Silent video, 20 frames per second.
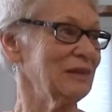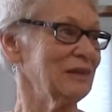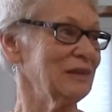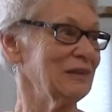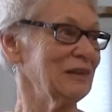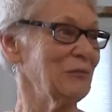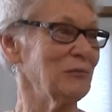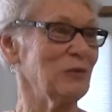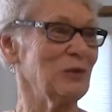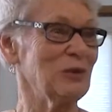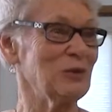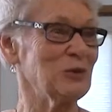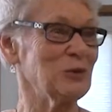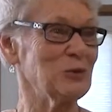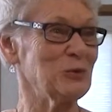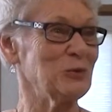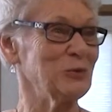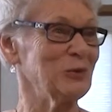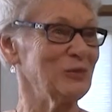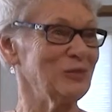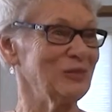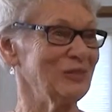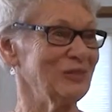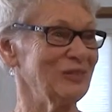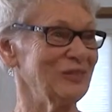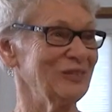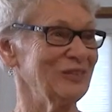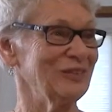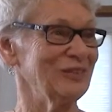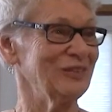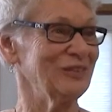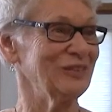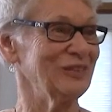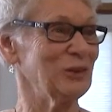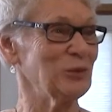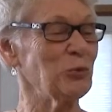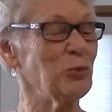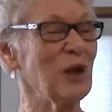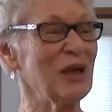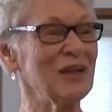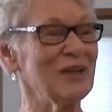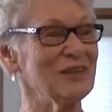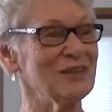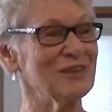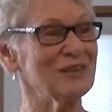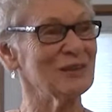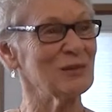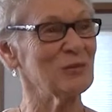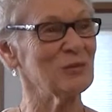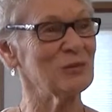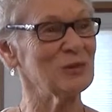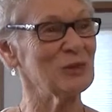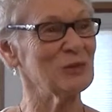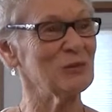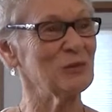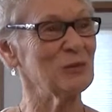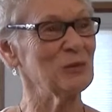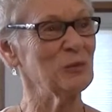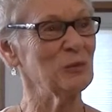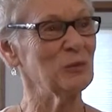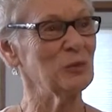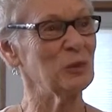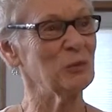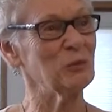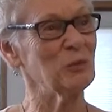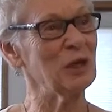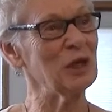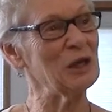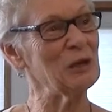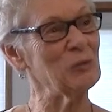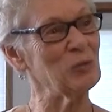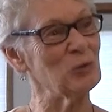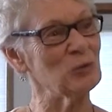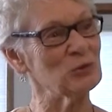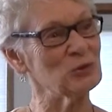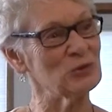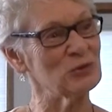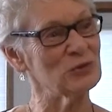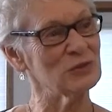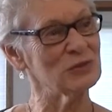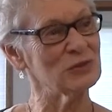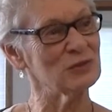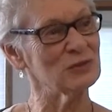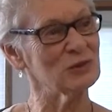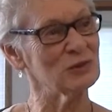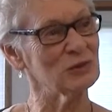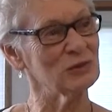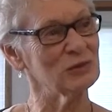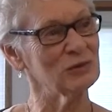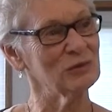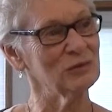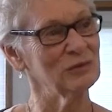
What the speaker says: something to write in, something to put my emotions into.